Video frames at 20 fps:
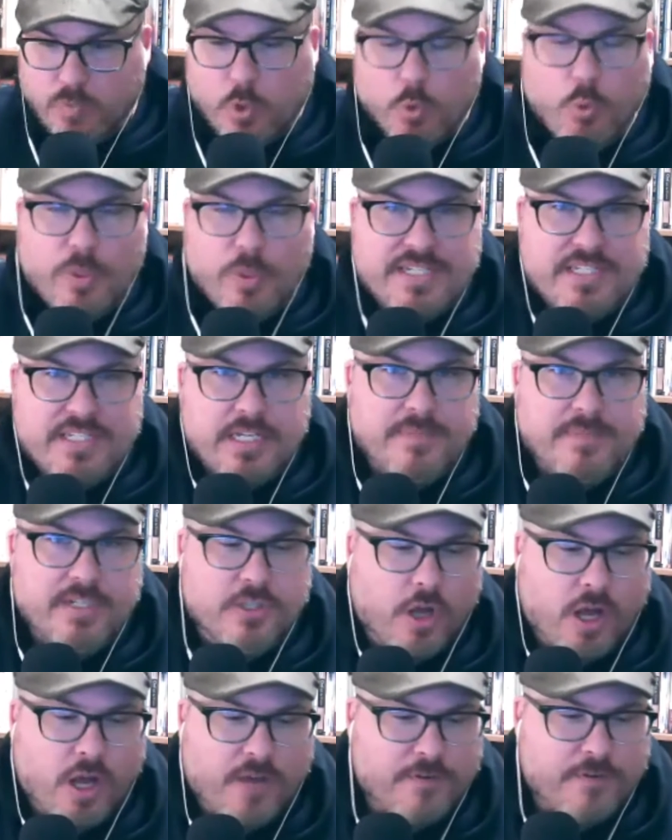Wisdom is
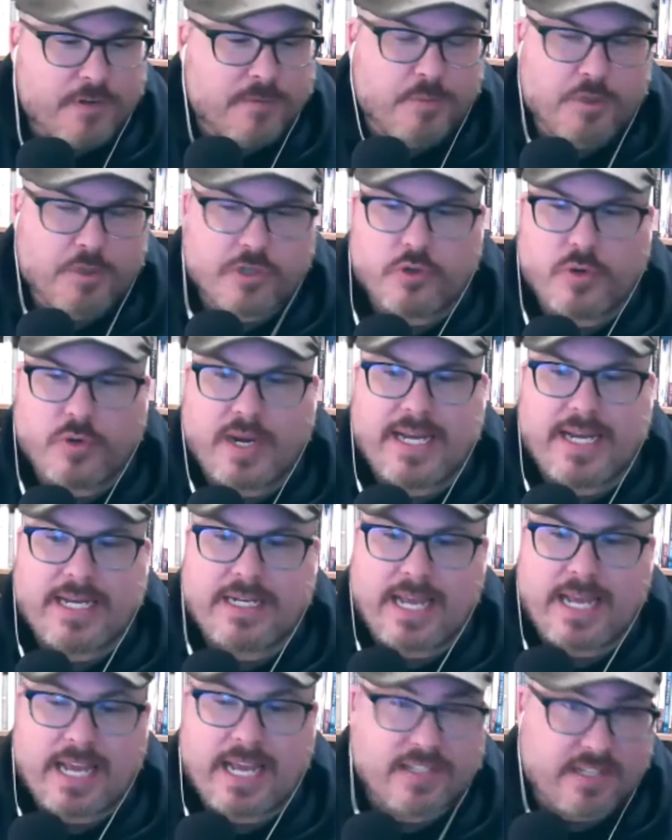often portrayed
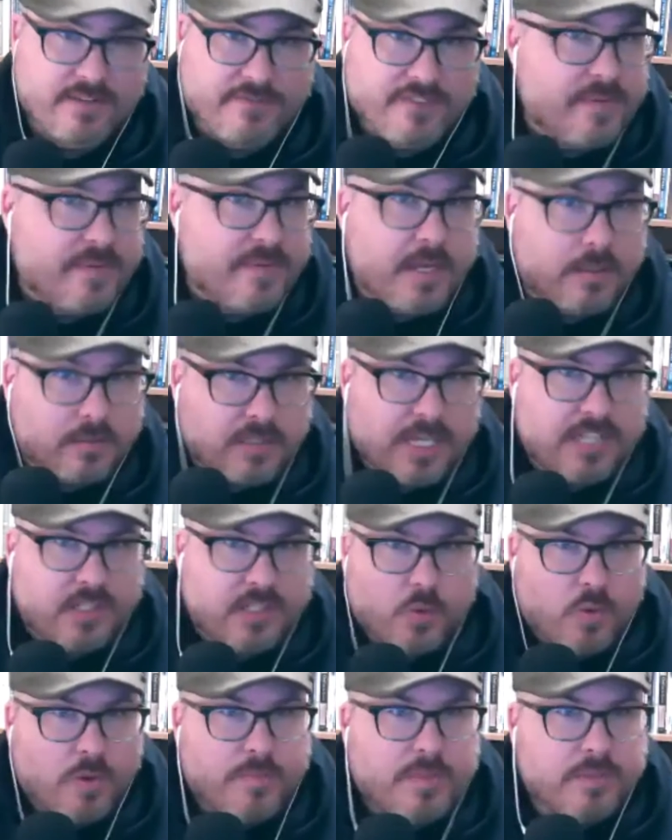as a female, as a
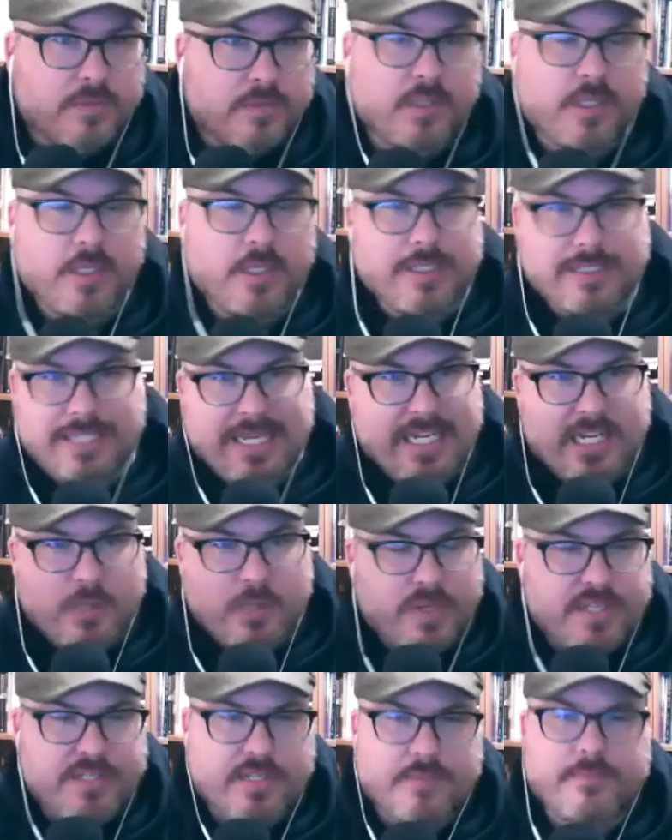woman, lady
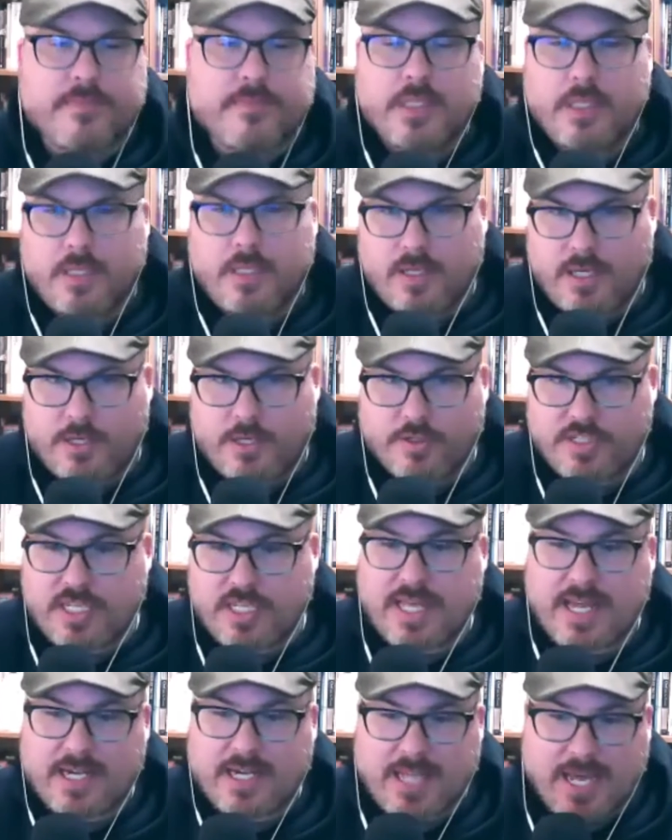wisdom. And you'll see
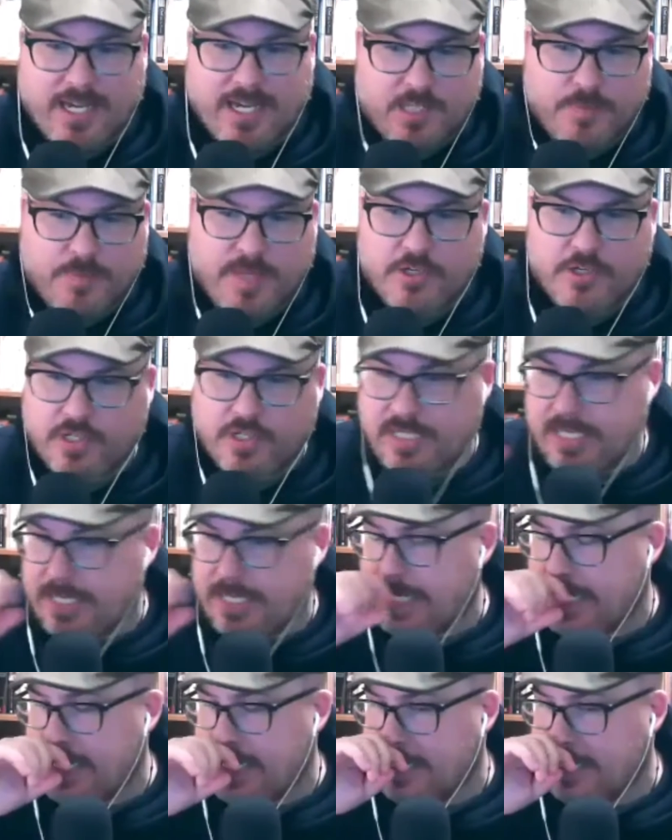that a lot,
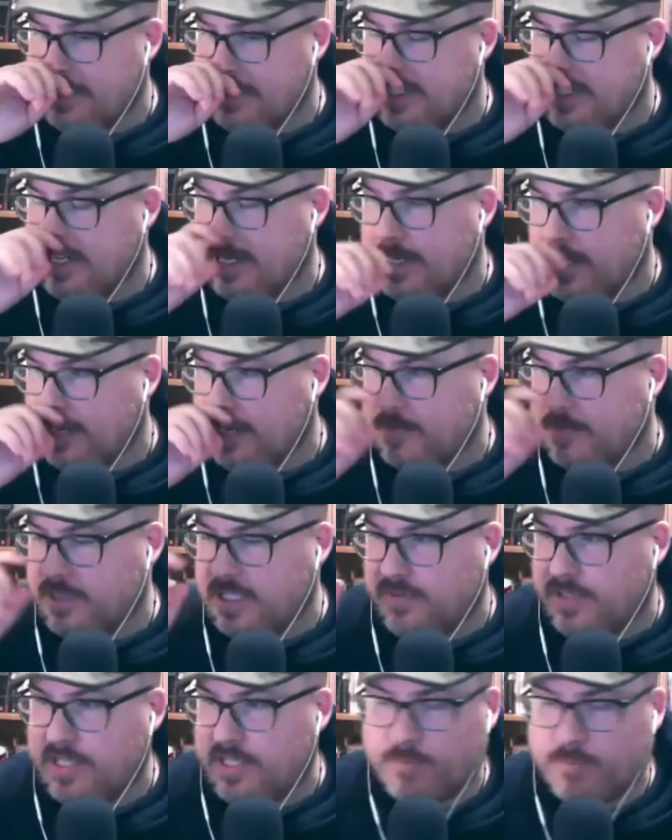especially in, I
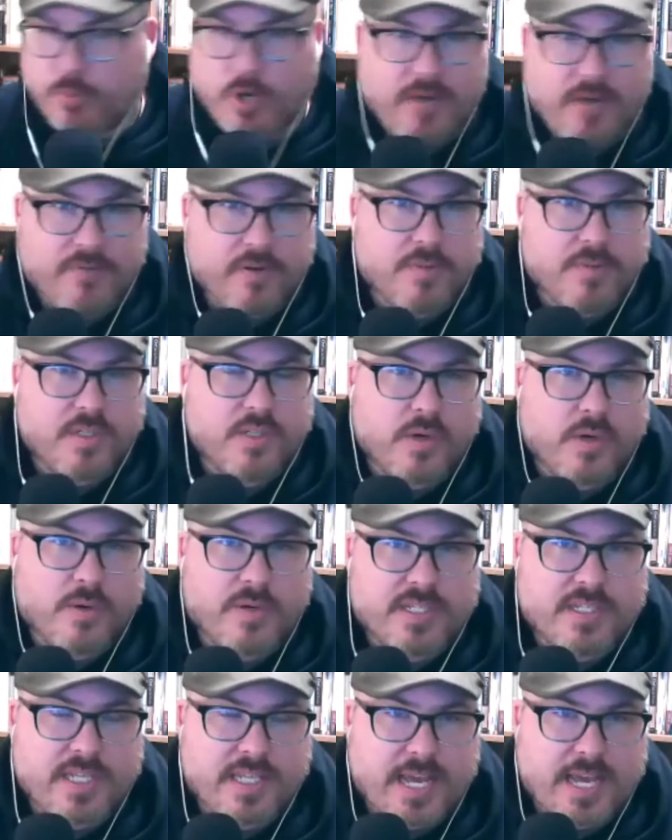believe it is Proverbs is where
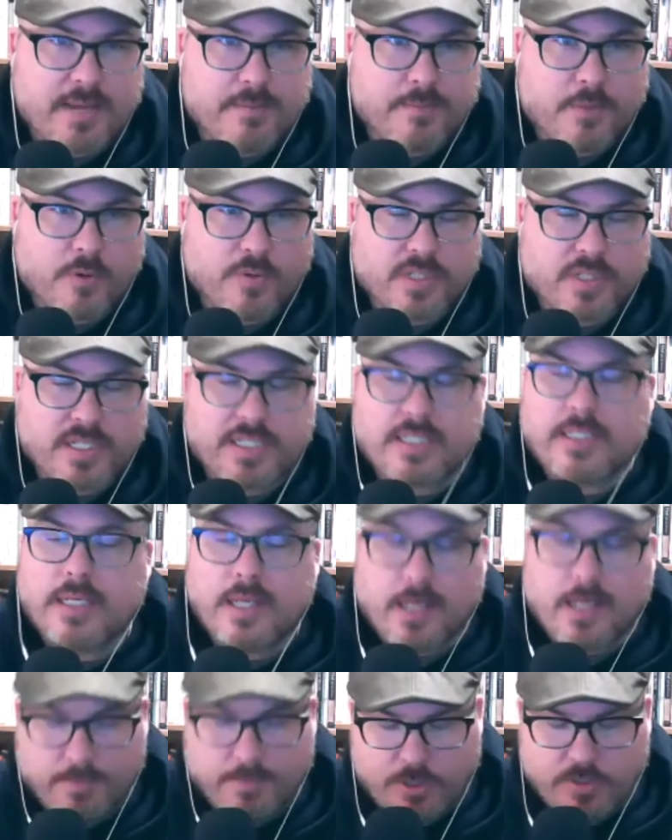we see that mostly.
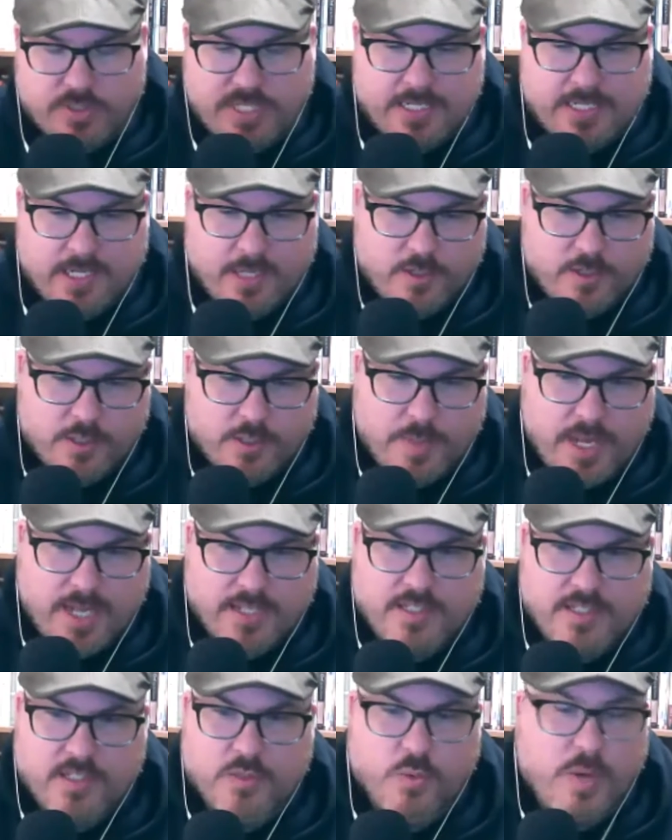But you see it in other
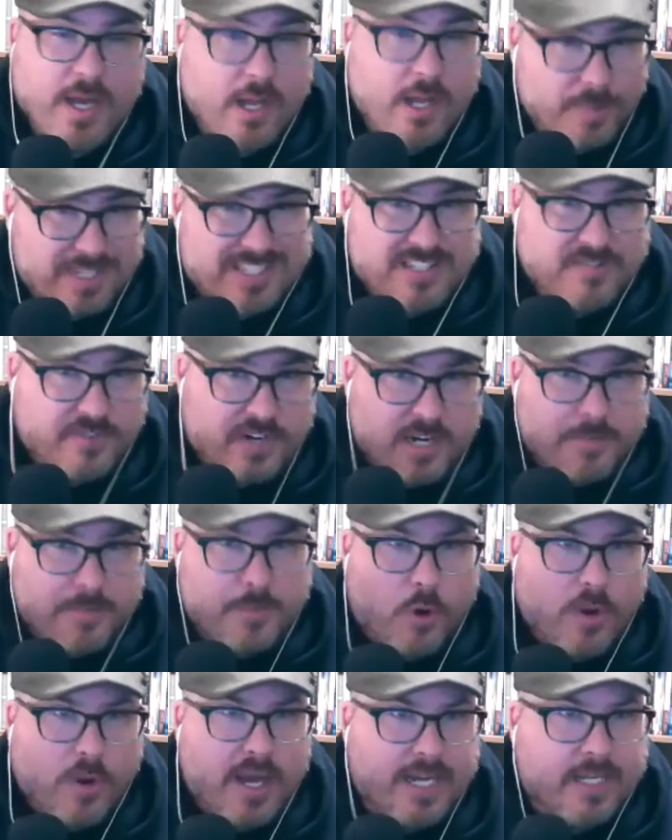spots as well. But it's a very
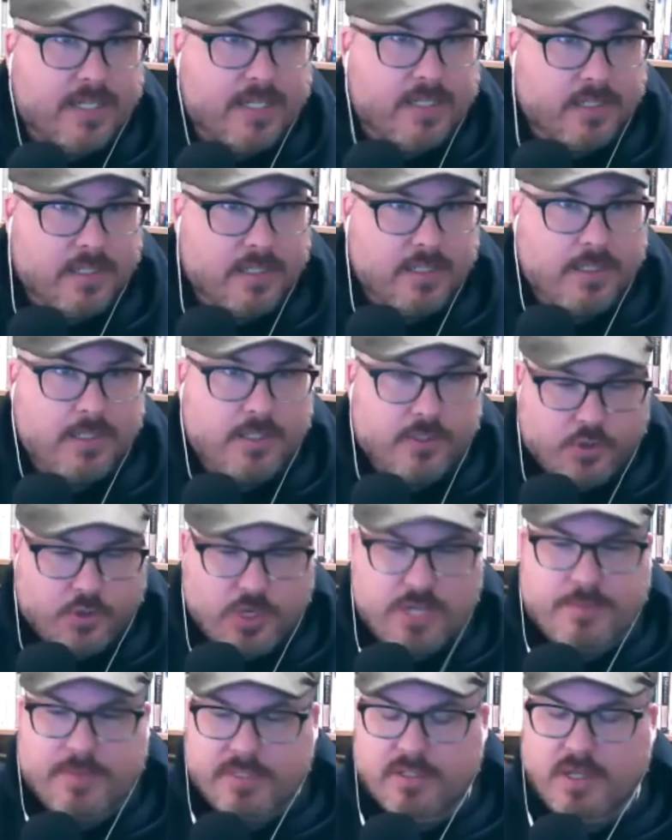poetic
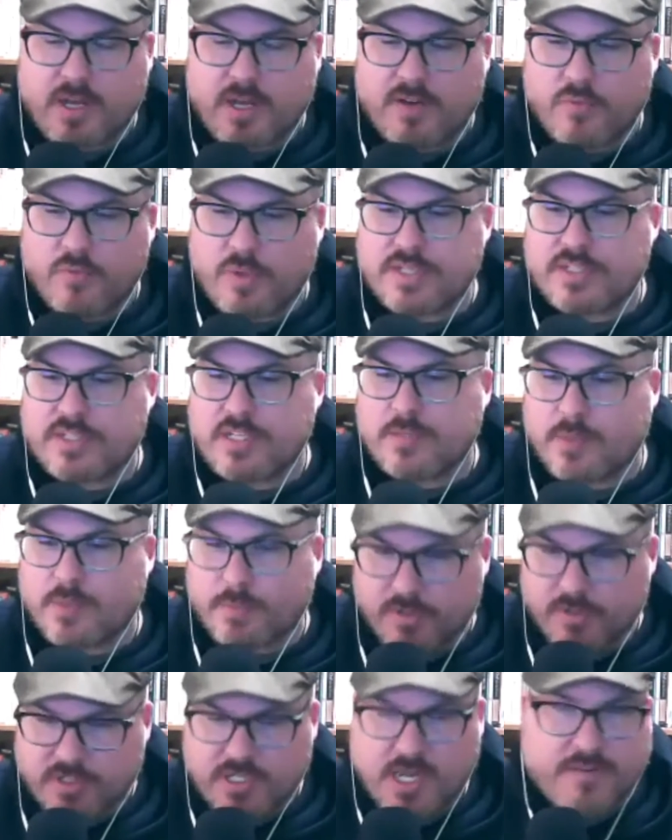treatment of wisdom, a
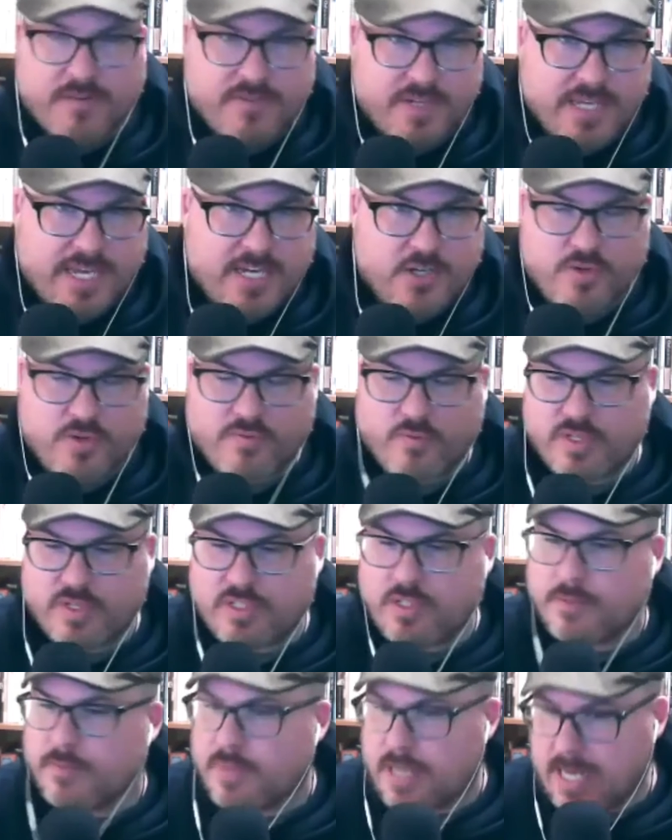personification of
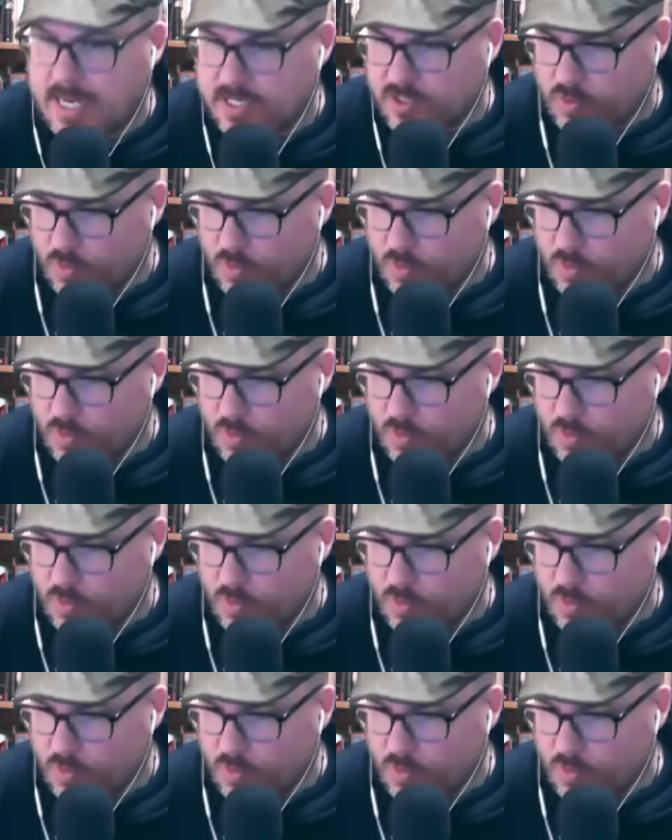wisdom as a